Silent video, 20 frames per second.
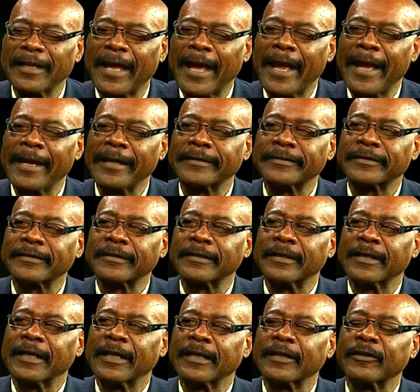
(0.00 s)
to ask,
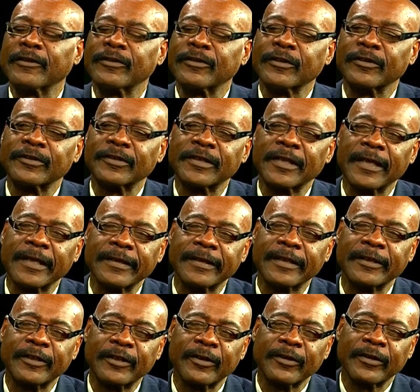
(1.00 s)
you're saying
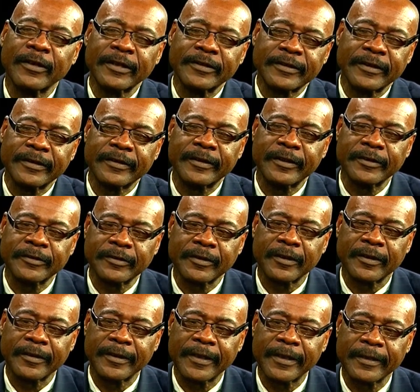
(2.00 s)
that there is a
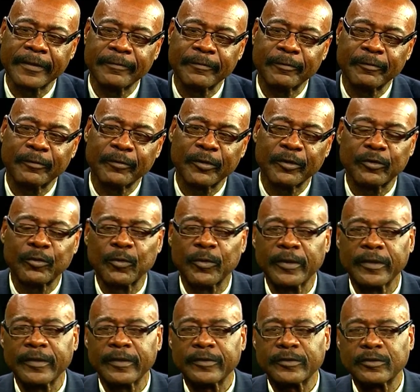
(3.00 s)
disconnect
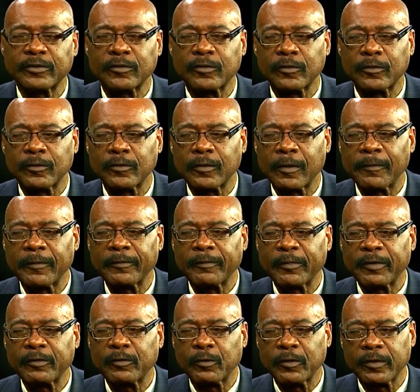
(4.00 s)
between the schools
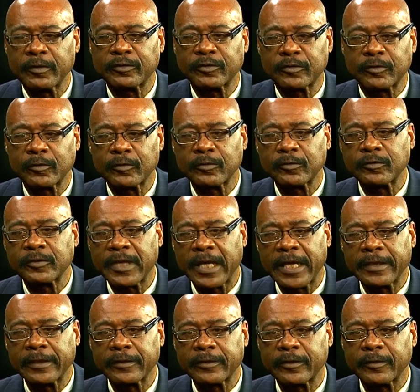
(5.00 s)

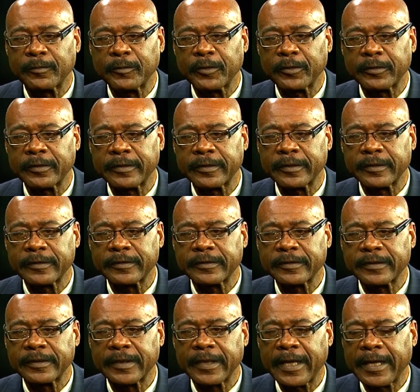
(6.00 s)
and the
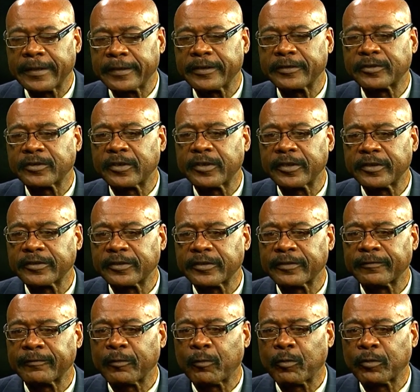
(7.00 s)
communities and this
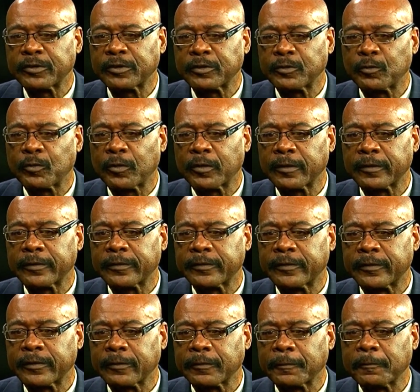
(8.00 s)
initiative, what you wanted to
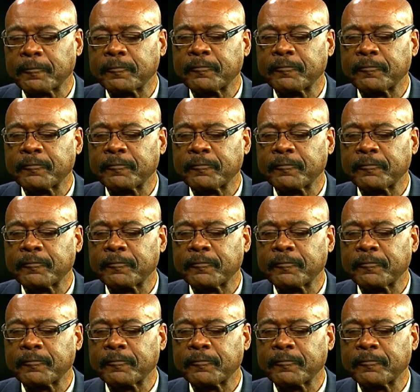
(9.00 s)
do.